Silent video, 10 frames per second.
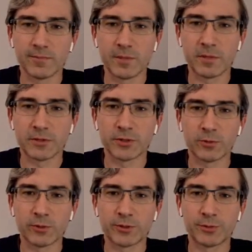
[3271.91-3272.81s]
I'm not sure
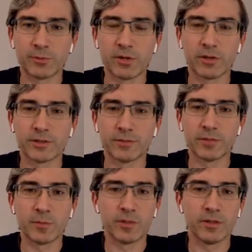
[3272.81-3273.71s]
which part.
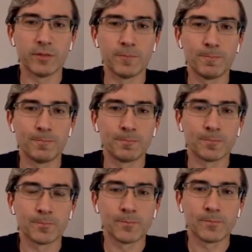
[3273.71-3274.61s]
Might be
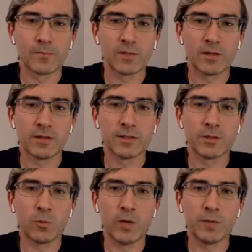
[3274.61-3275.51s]
I think
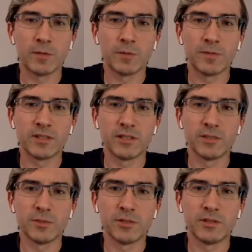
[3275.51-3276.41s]
the white might be the
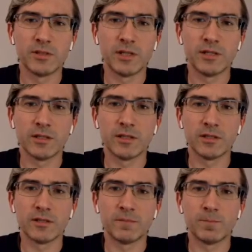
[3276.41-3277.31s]
D-spin, and
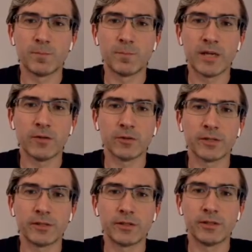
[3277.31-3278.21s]
the pale
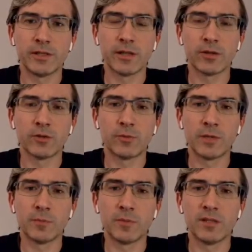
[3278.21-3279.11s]
yellow
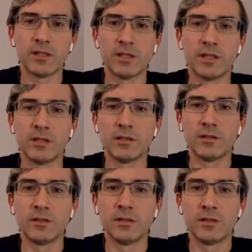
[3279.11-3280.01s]
might be
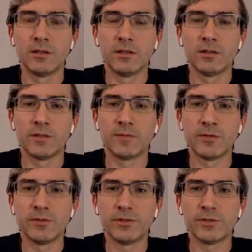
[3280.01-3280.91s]
the
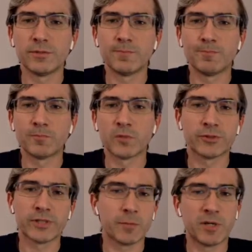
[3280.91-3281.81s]
fuse.
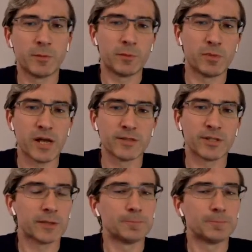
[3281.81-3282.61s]
Looks like it might have been plastic.